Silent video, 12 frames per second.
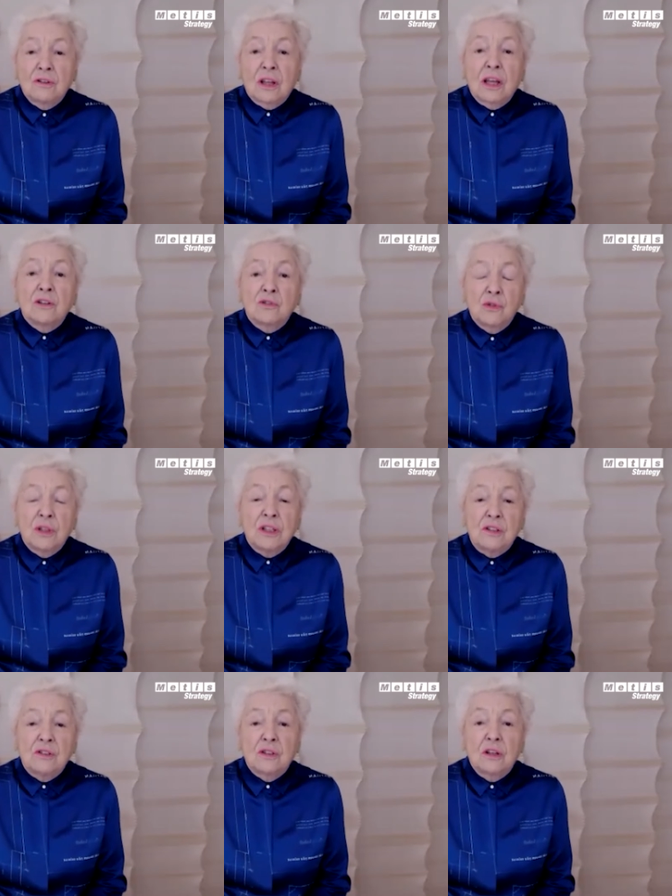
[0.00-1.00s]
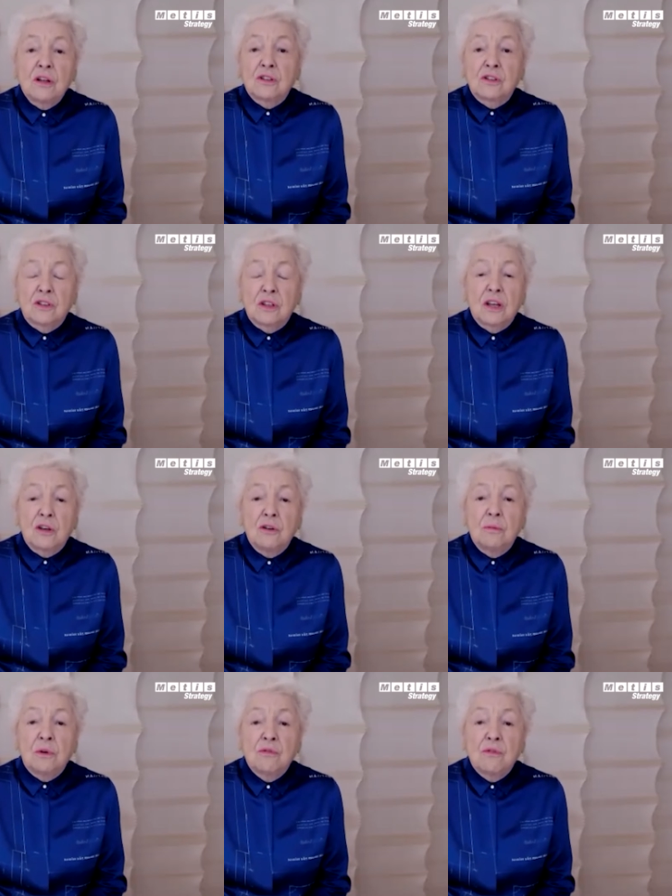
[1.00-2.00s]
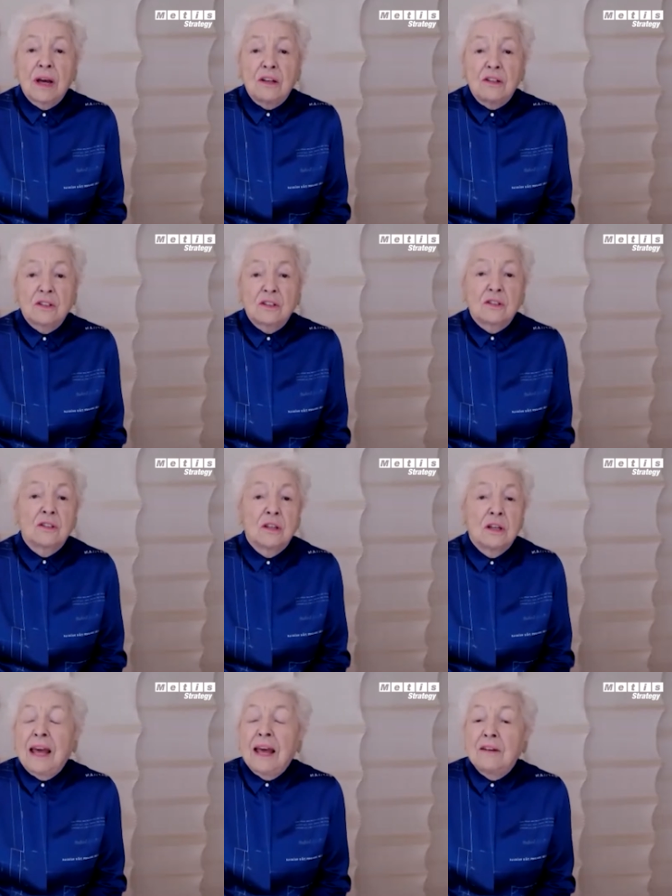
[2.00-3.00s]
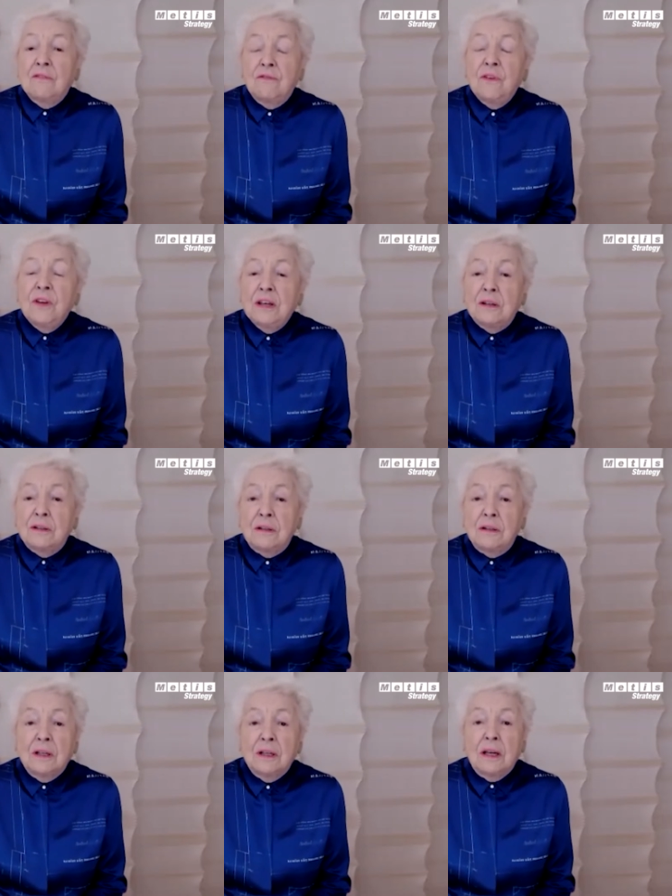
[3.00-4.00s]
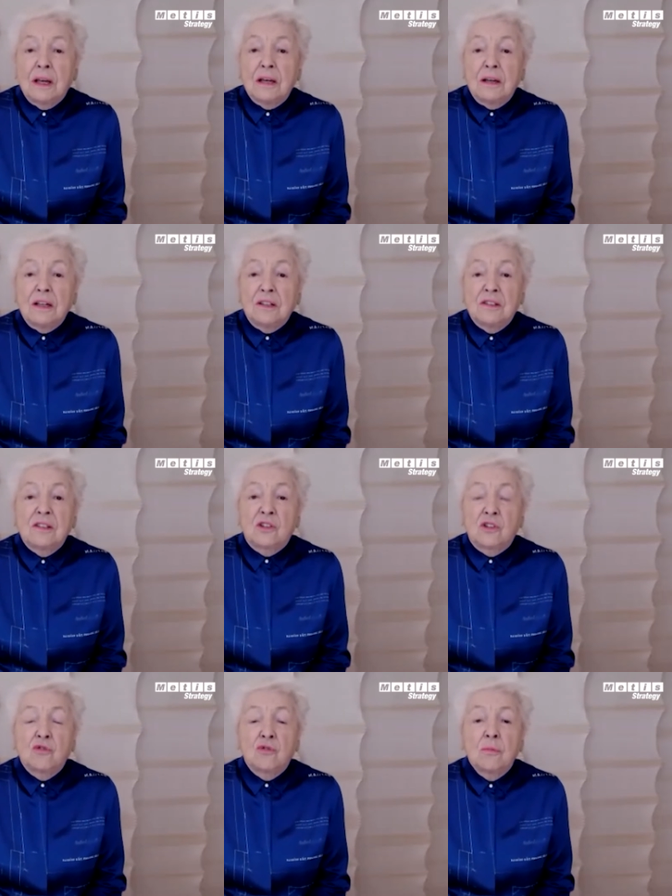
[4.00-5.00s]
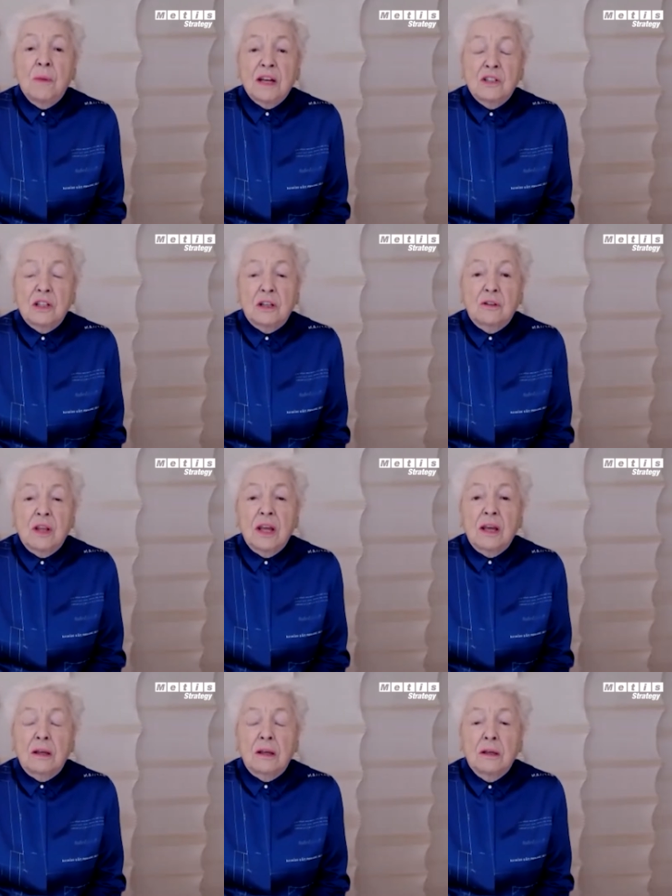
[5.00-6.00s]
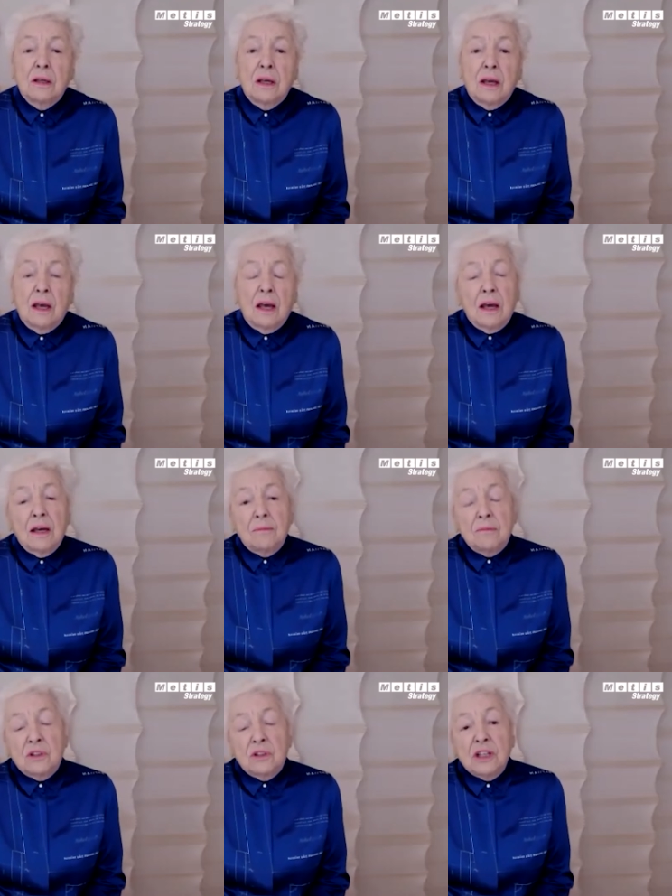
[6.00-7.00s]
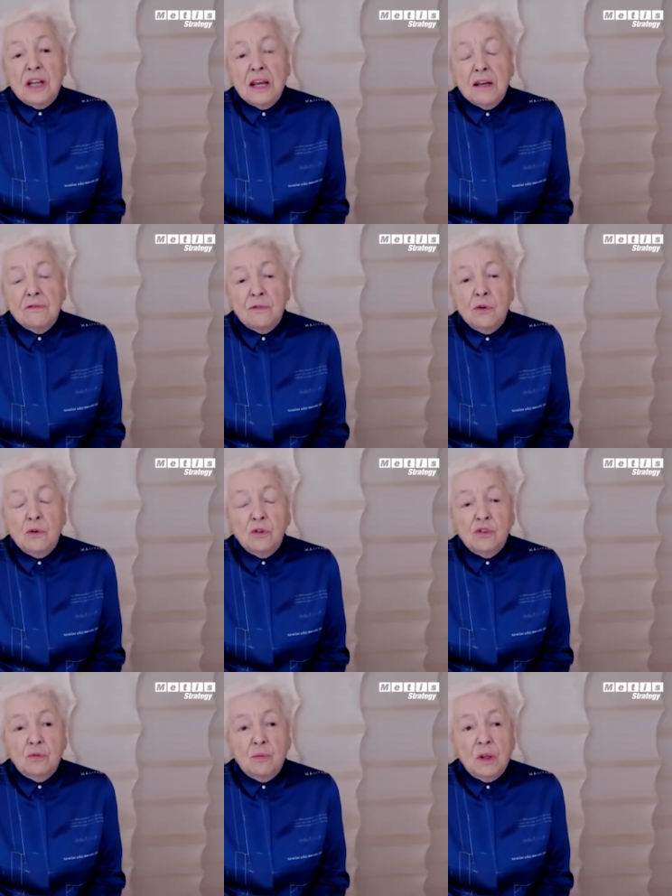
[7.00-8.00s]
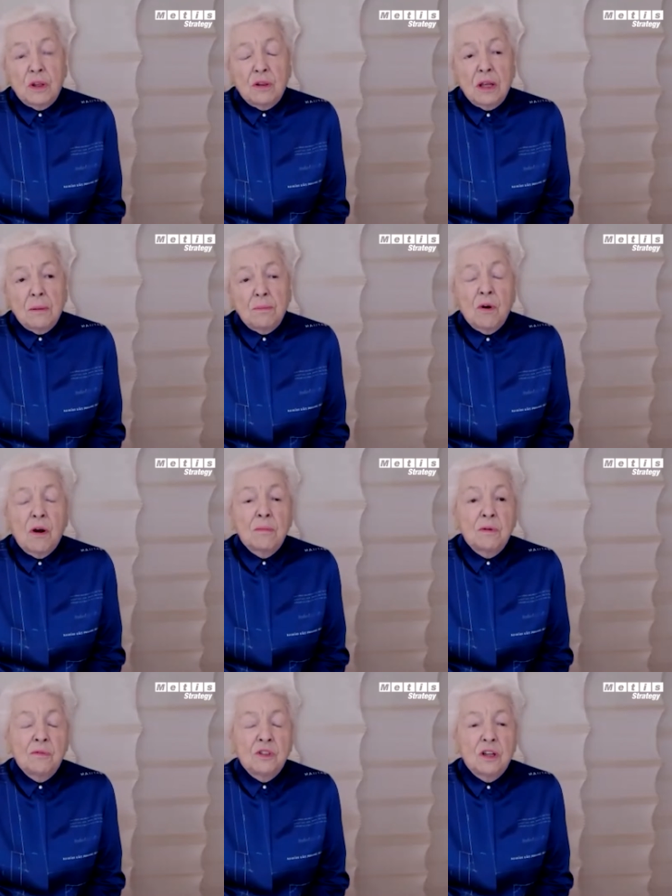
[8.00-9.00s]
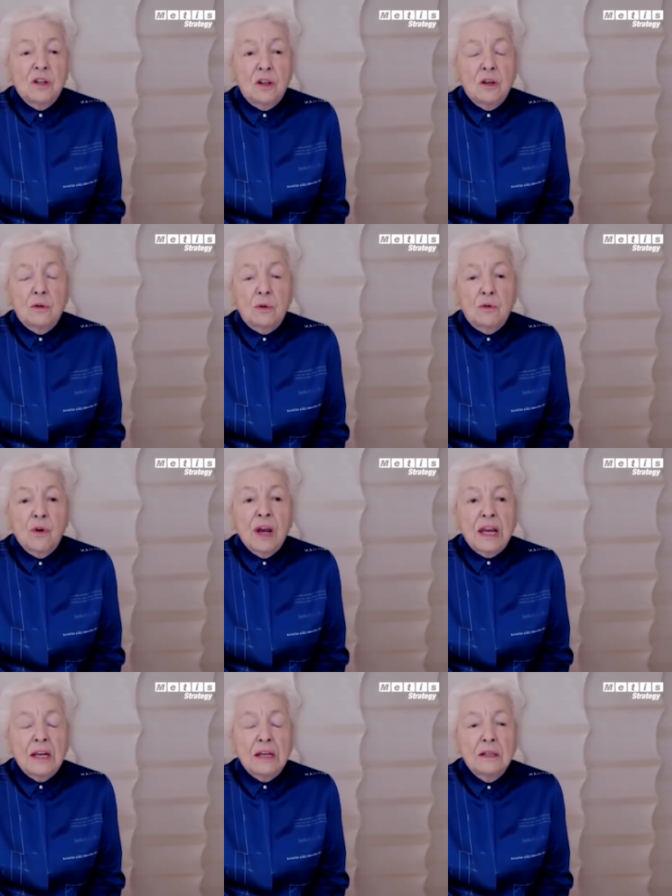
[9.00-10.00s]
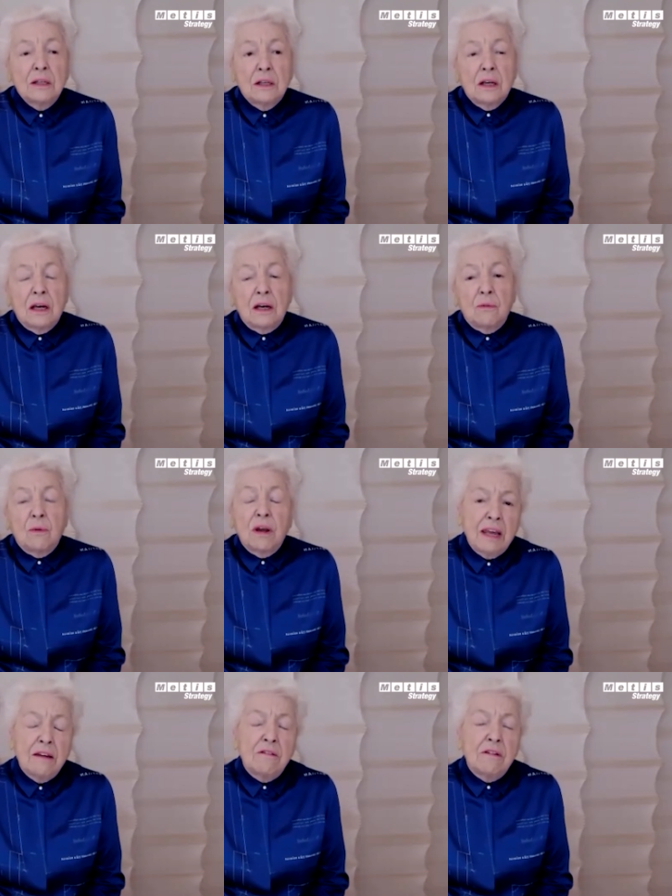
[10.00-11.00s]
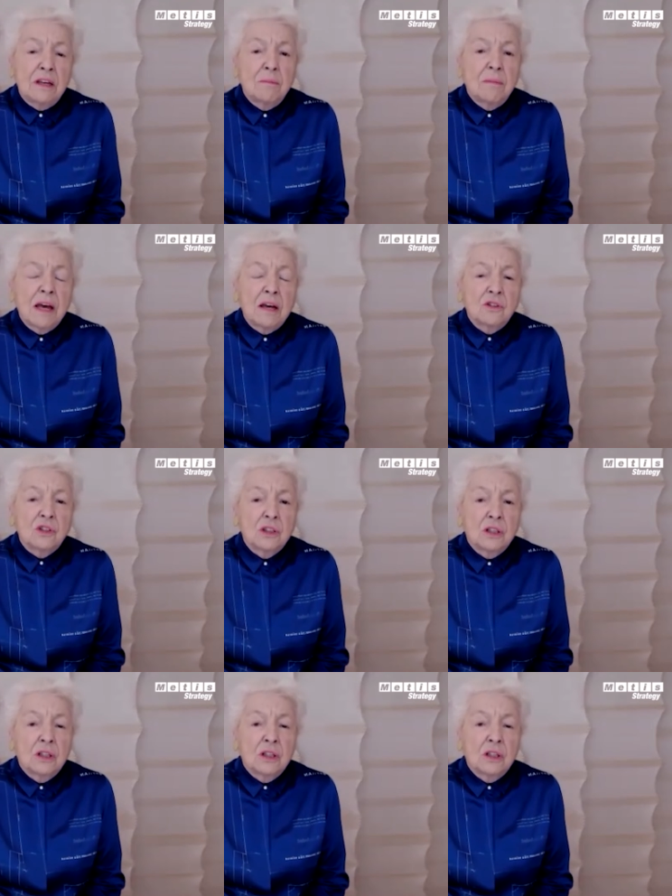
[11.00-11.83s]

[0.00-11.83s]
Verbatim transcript: countries, lost their human rights, can feel. Uh, it's such a dramatic thing. Um, today, of course, with the problems in the Ukraine, uh, we're hearing about